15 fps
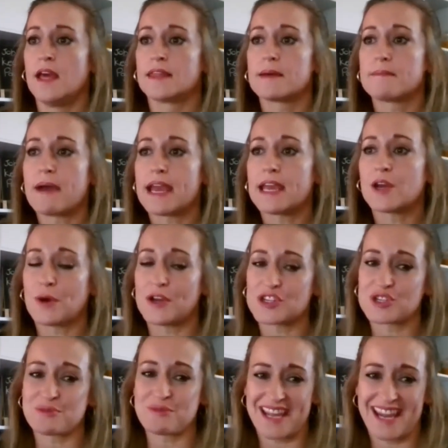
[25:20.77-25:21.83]
The main
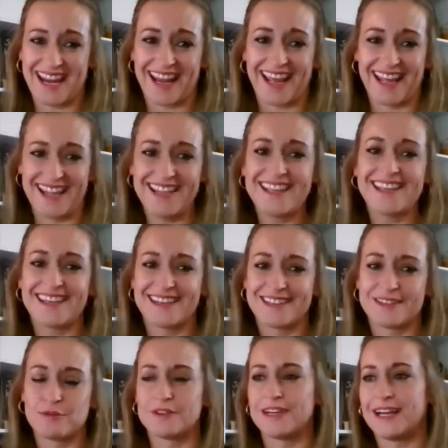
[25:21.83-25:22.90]
question we're getting
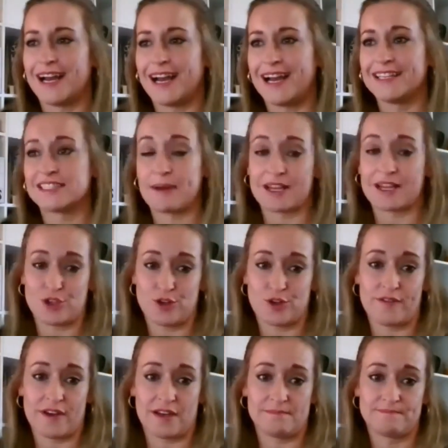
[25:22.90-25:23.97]
is about
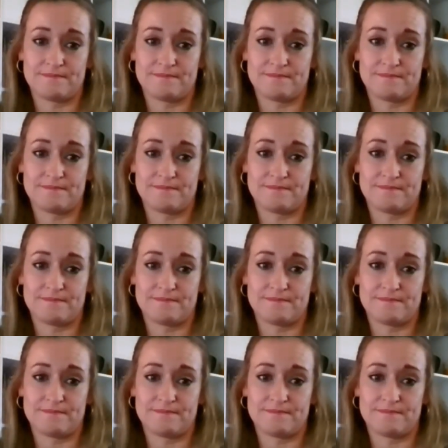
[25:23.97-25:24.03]
turnover.